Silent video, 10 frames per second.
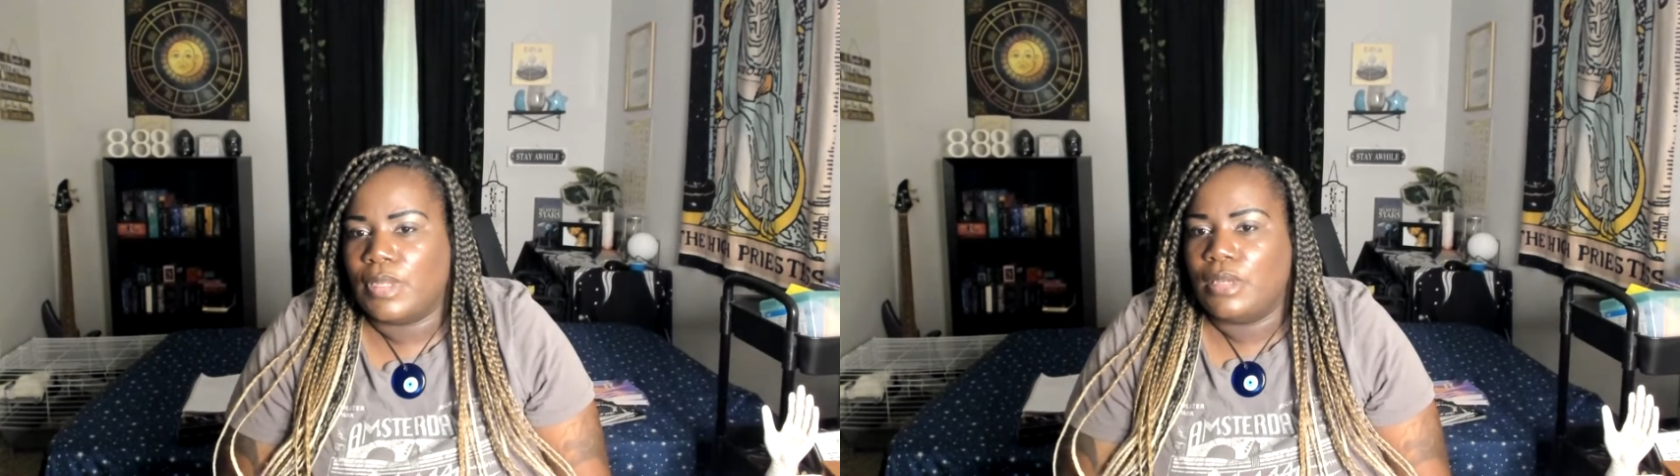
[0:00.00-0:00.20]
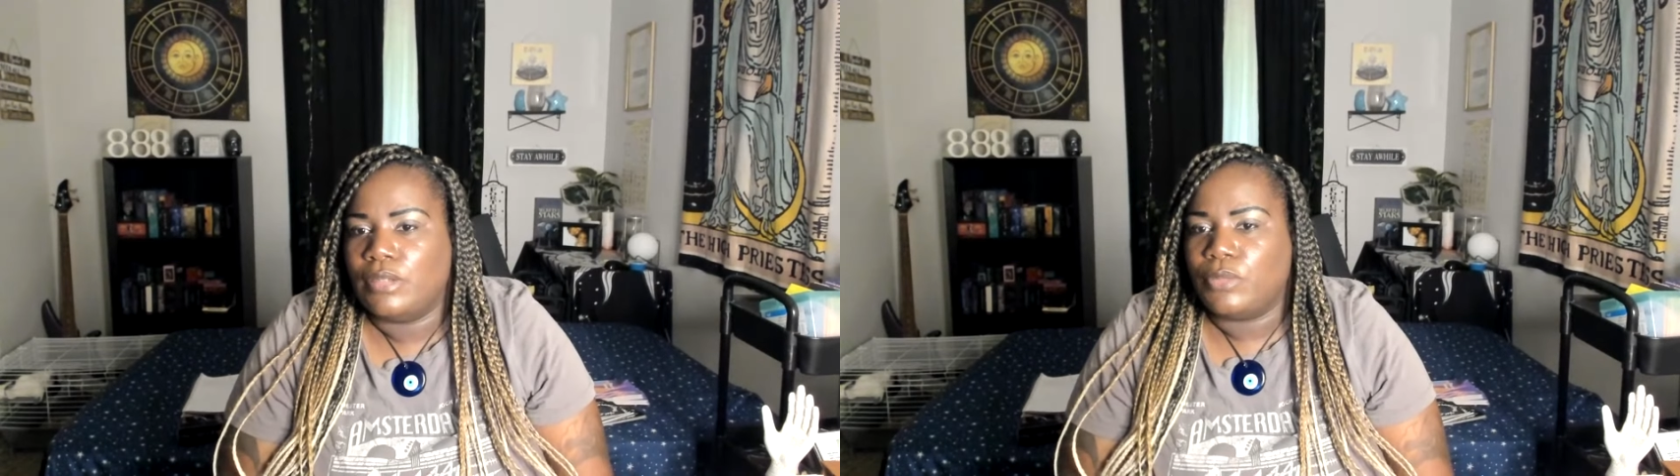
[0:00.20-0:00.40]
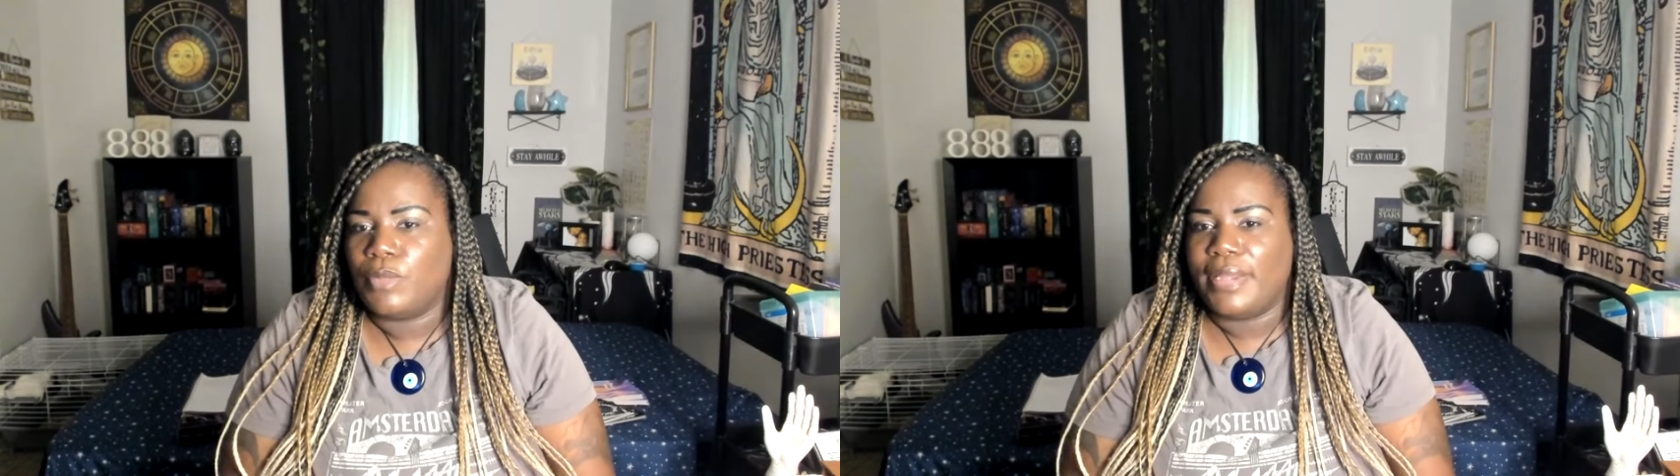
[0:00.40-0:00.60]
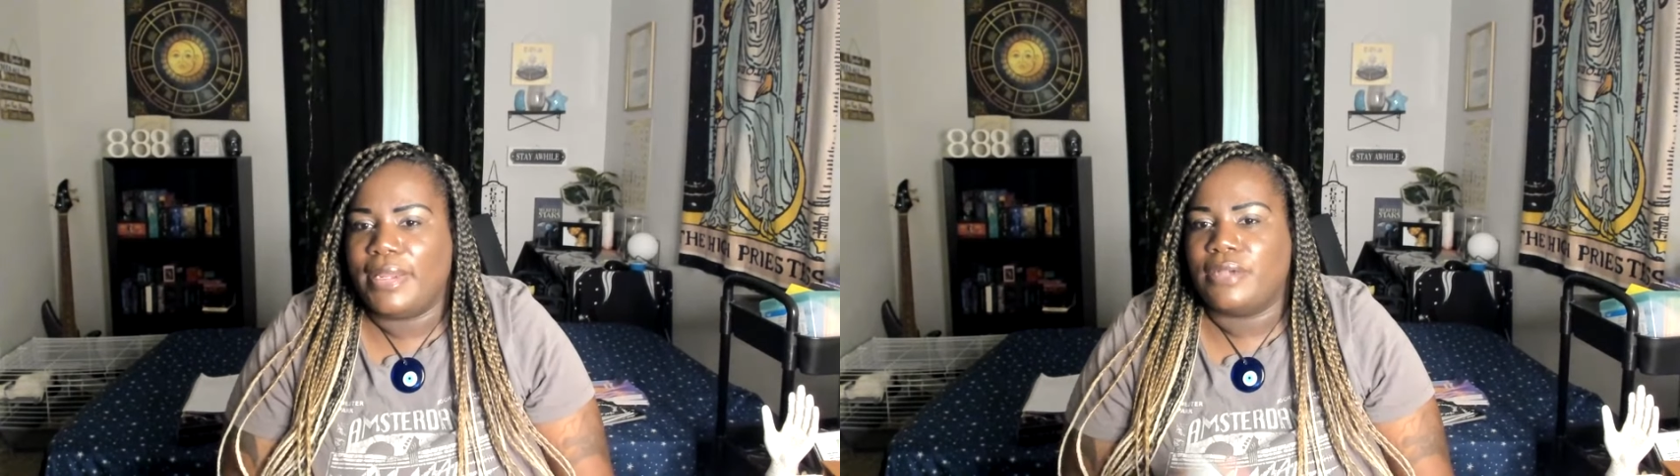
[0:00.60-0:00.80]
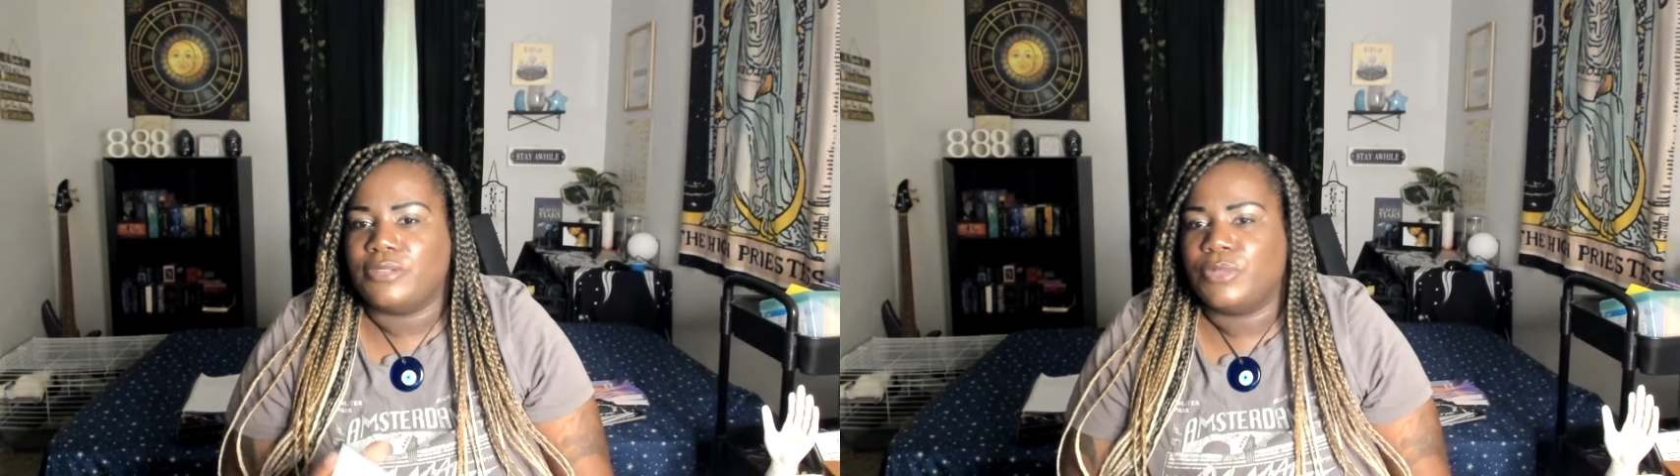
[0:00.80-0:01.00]
The White
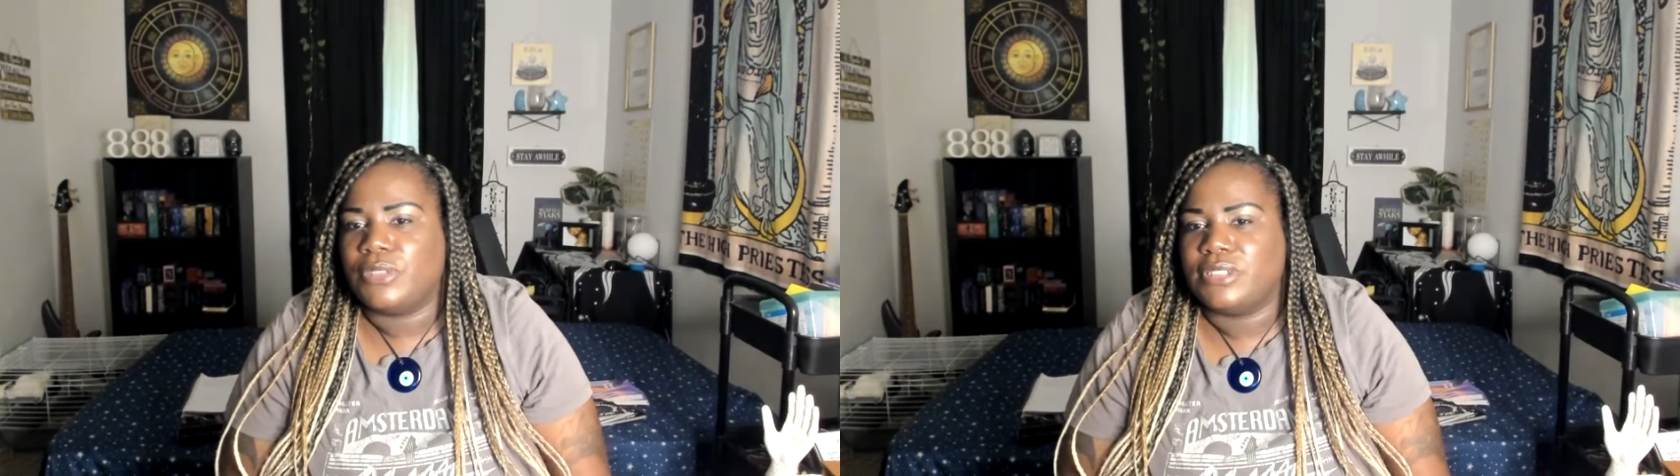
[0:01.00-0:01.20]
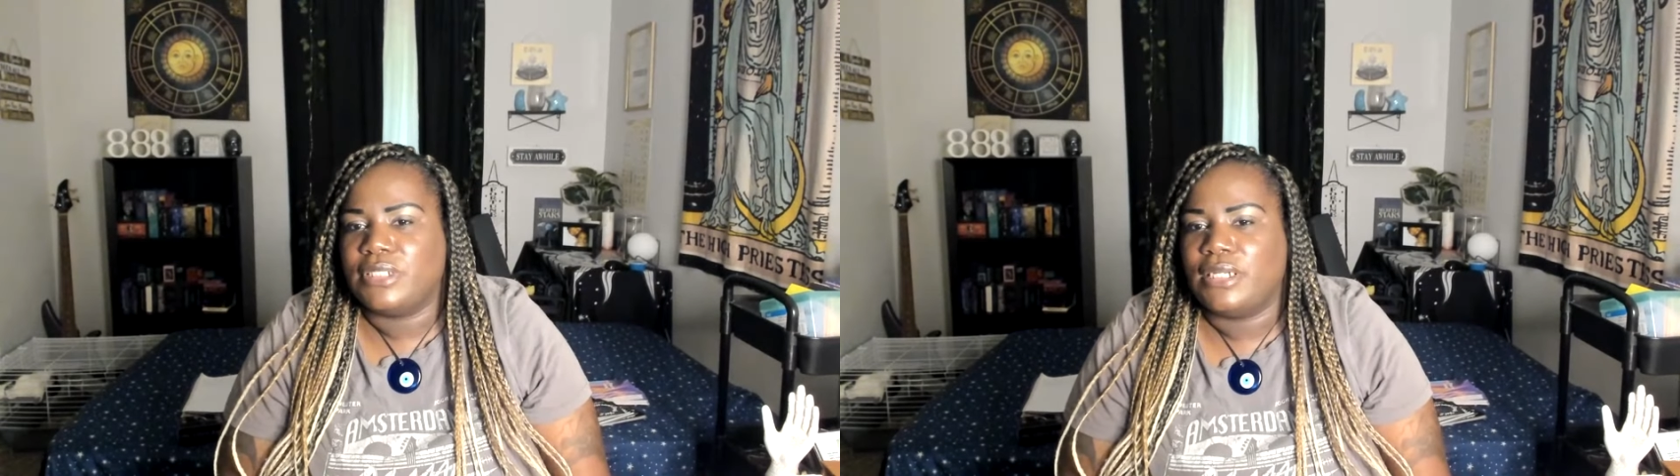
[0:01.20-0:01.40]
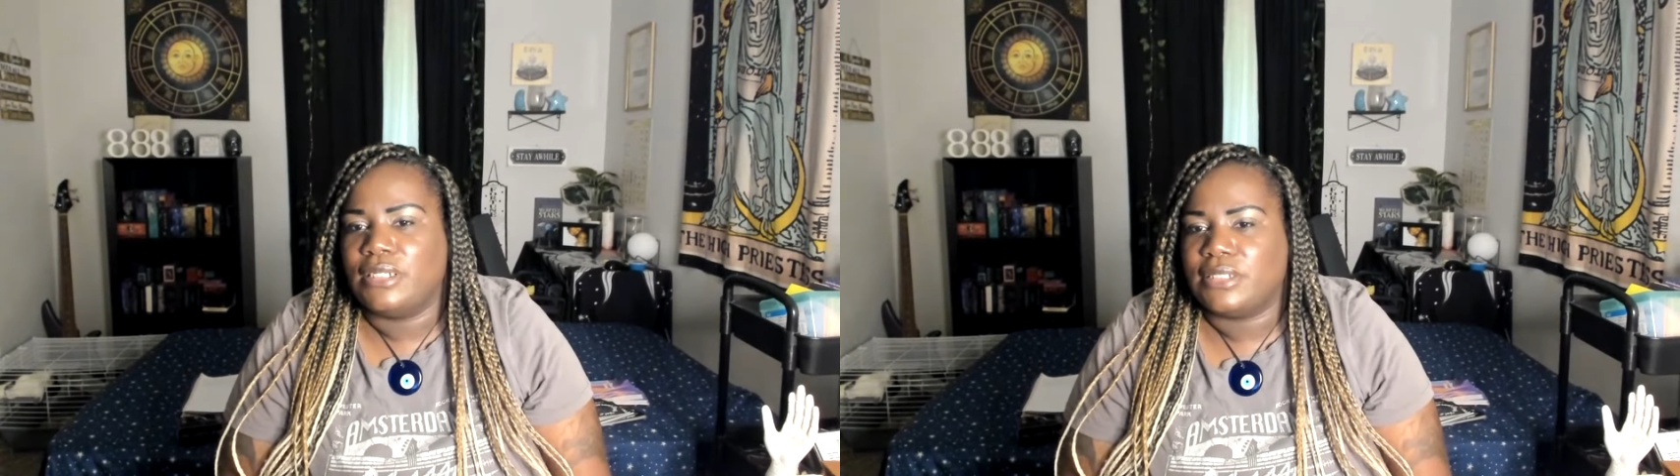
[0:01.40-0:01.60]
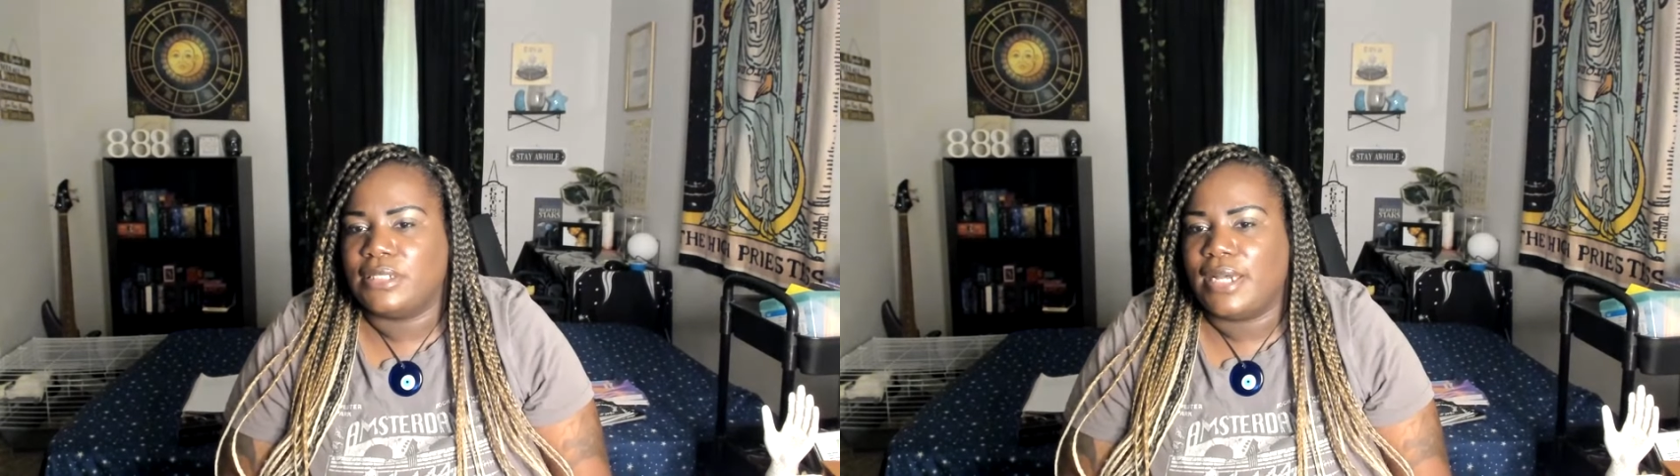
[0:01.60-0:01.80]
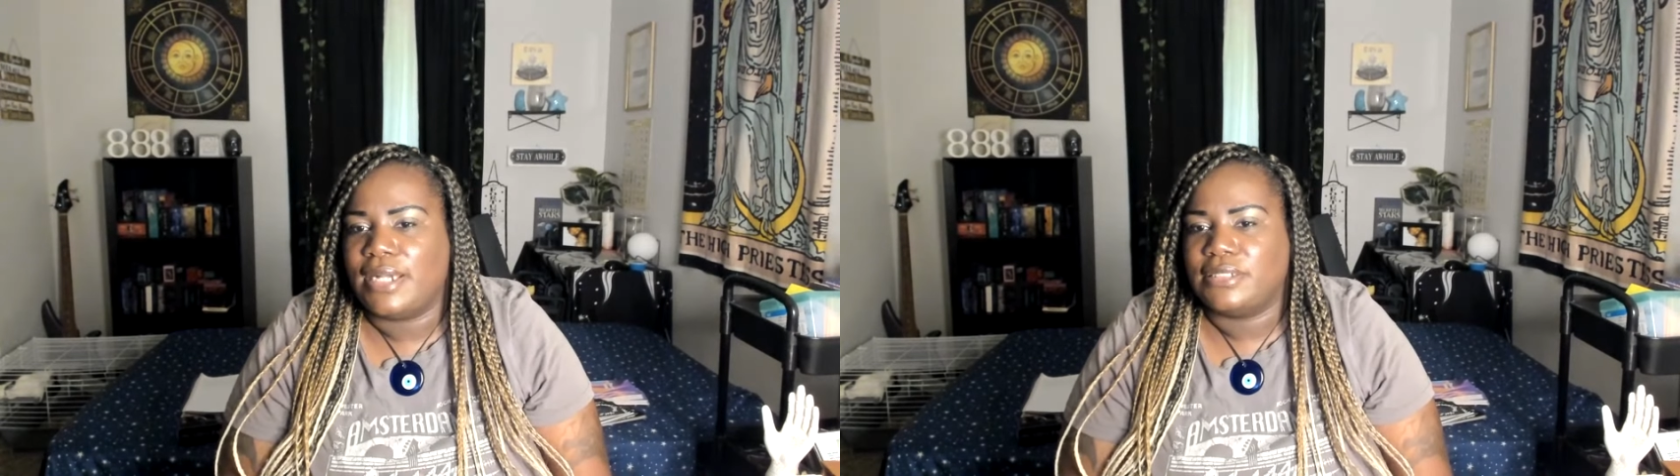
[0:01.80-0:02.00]
House will continue to lie